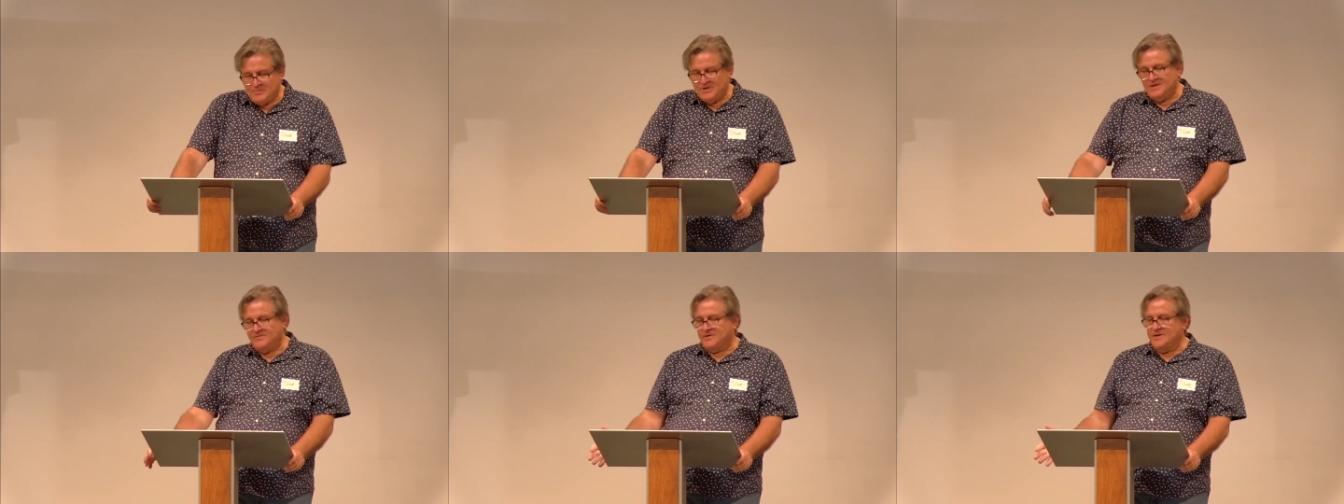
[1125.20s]
how
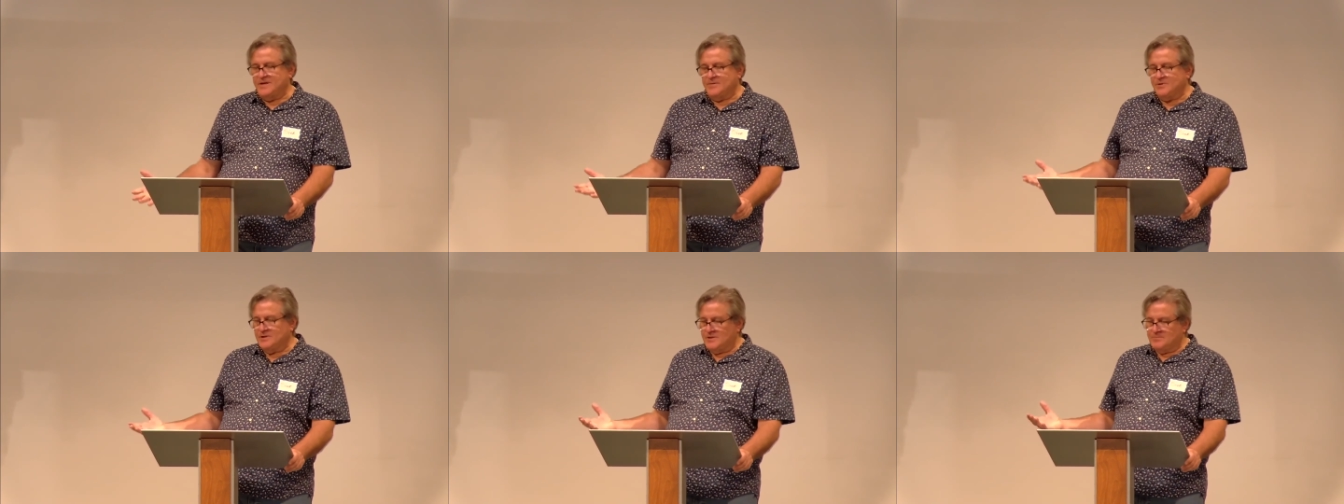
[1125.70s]
many different
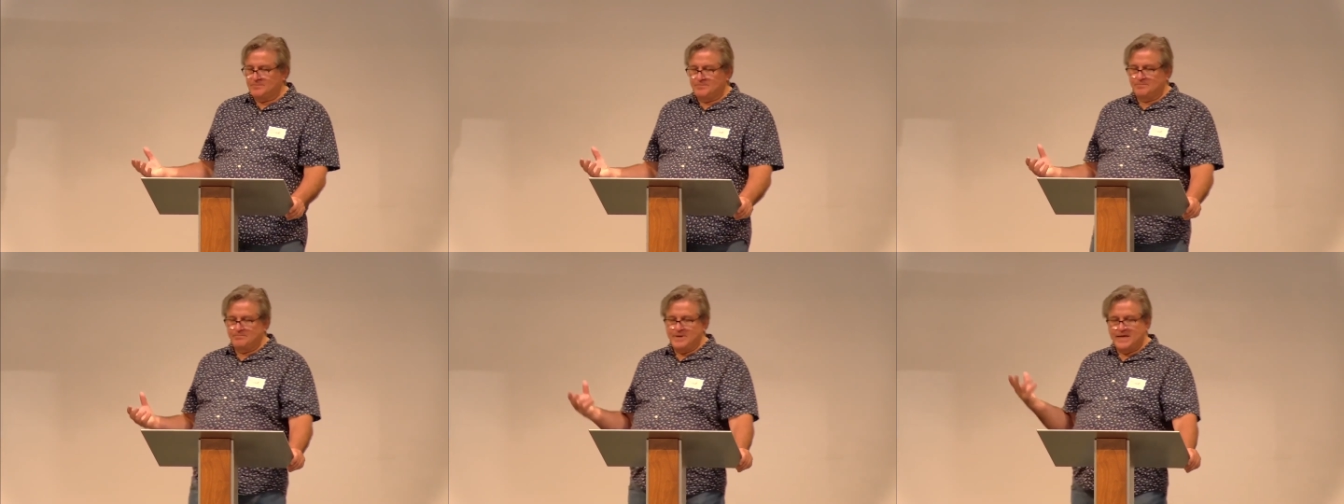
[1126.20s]
nebula
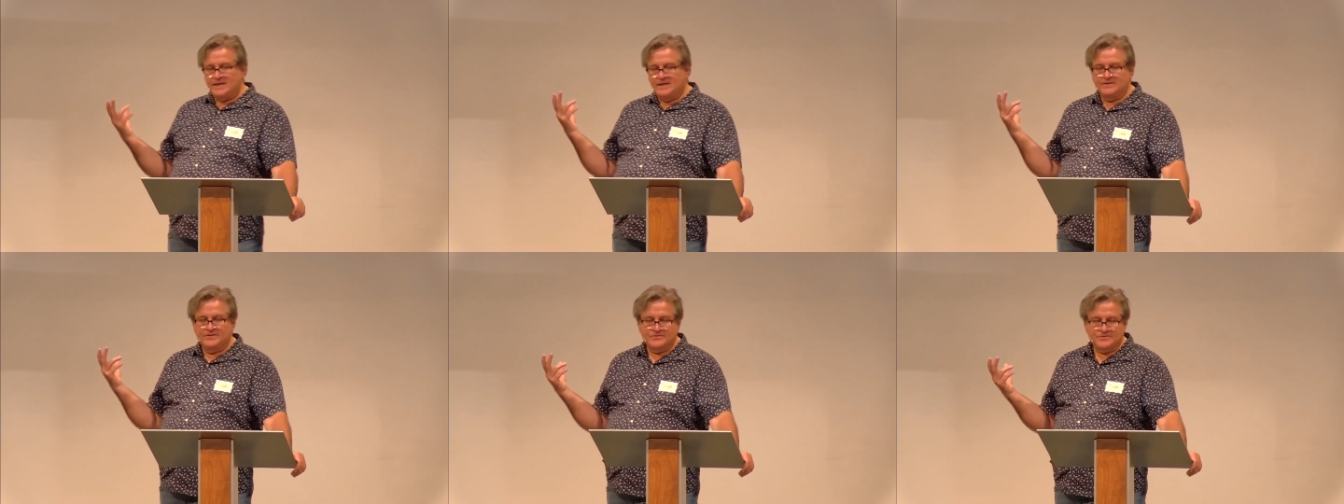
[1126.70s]

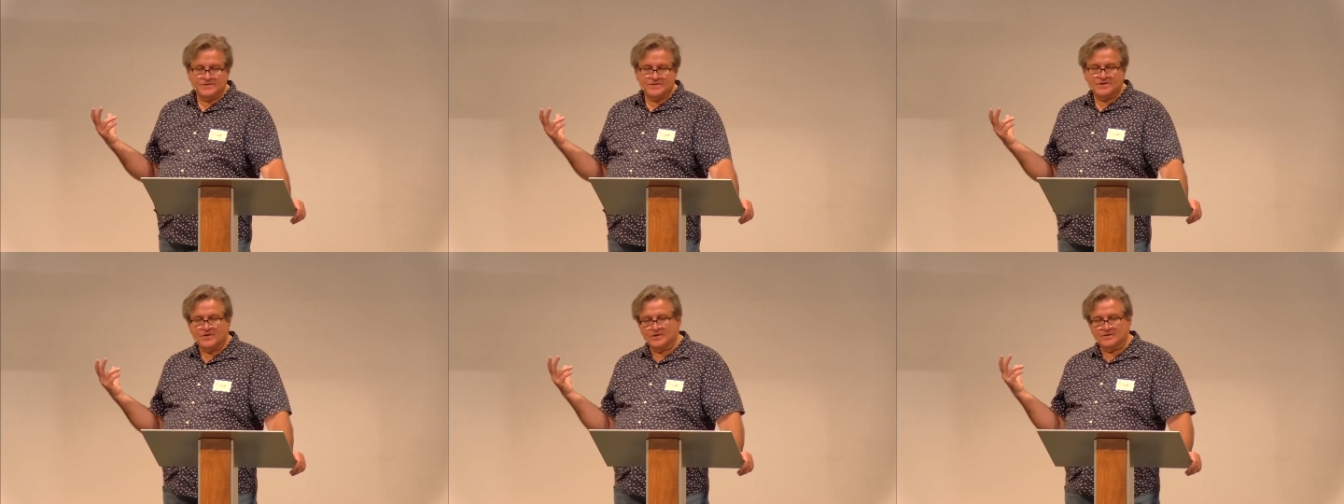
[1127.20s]
making new
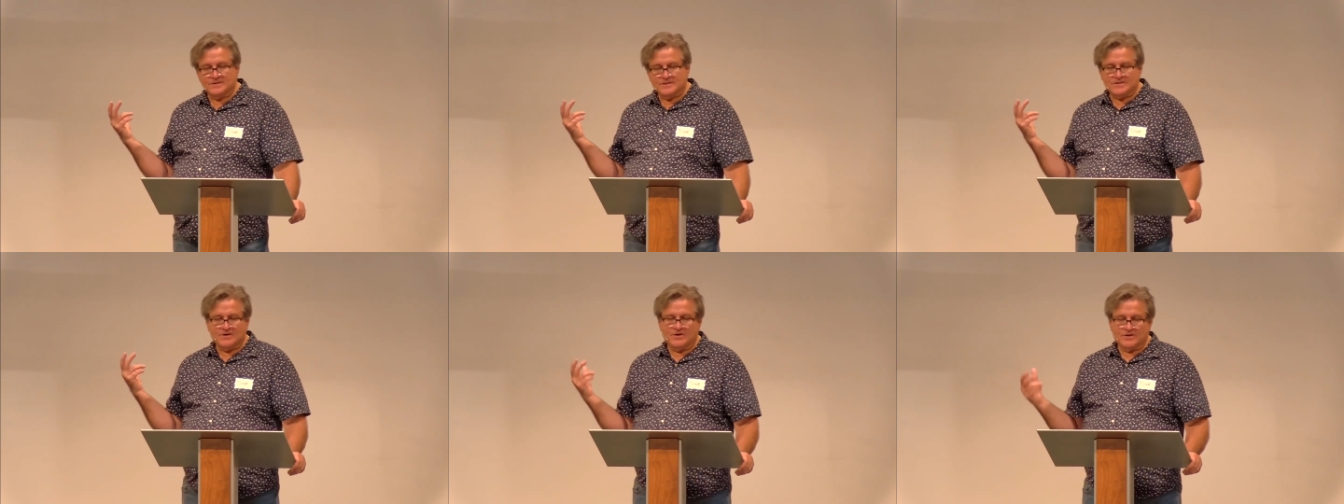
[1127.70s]
star,
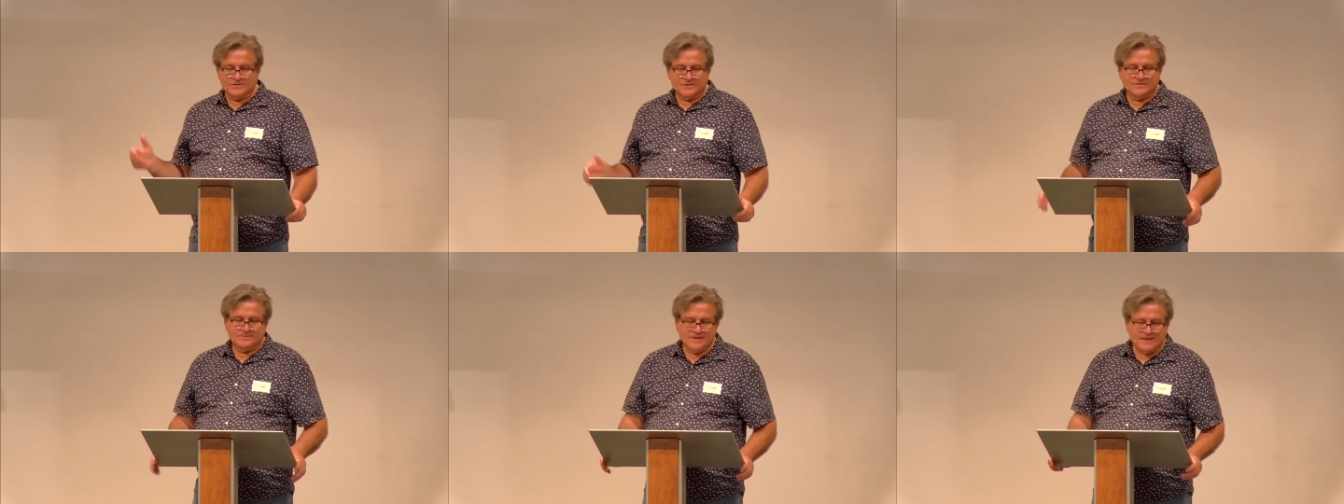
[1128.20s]

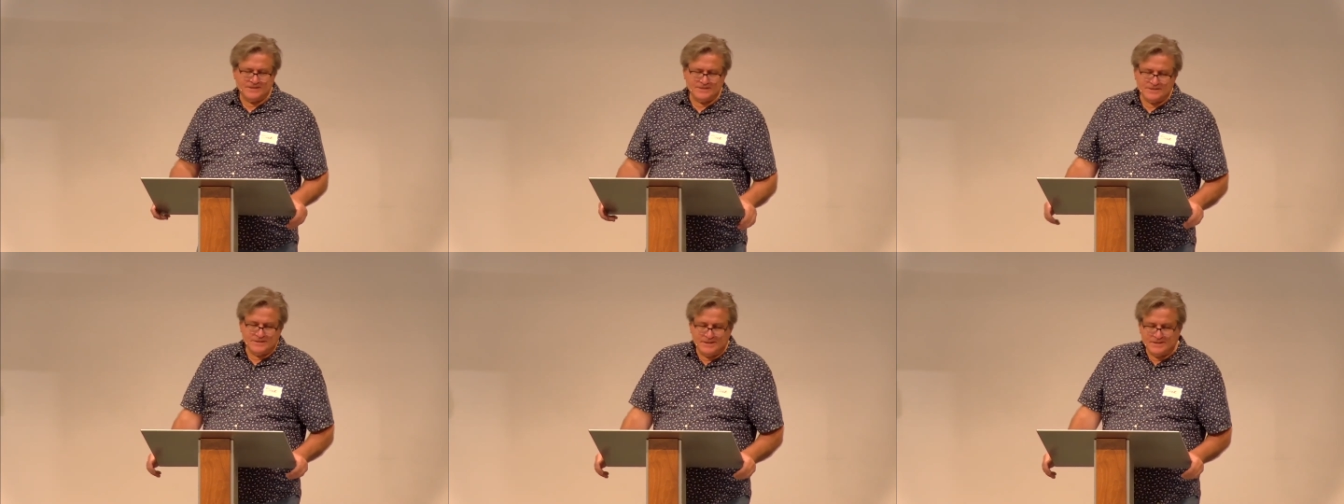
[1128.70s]
stars. I
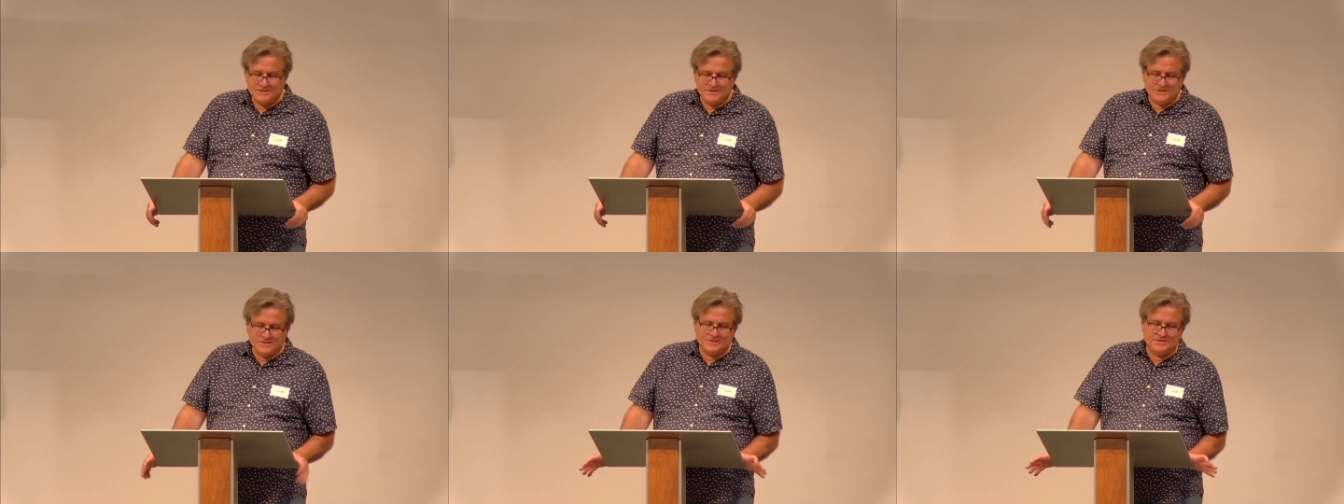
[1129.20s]
just, it's
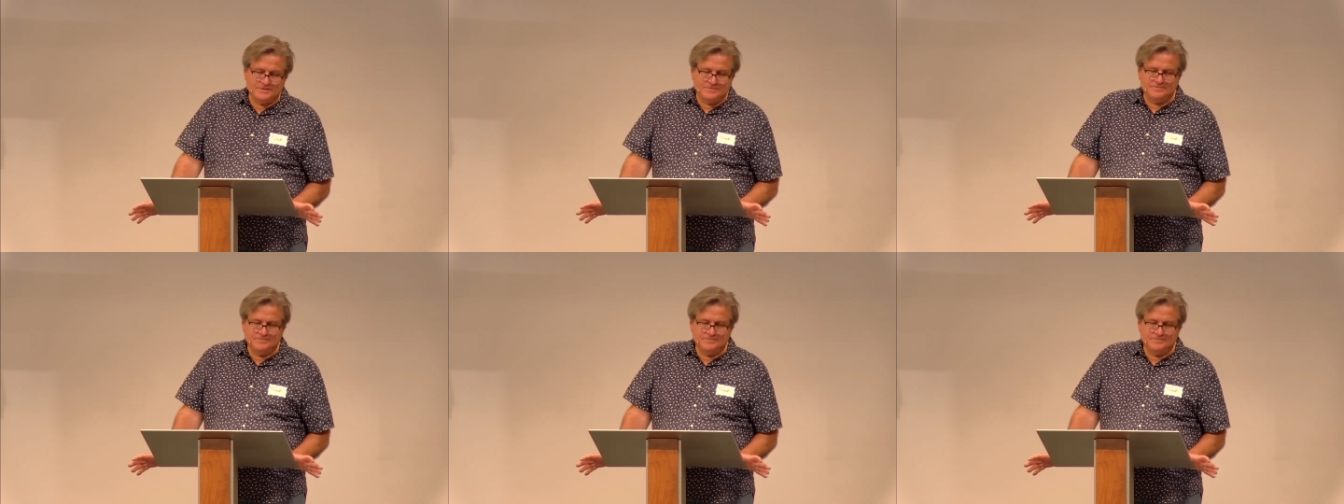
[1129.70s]
just,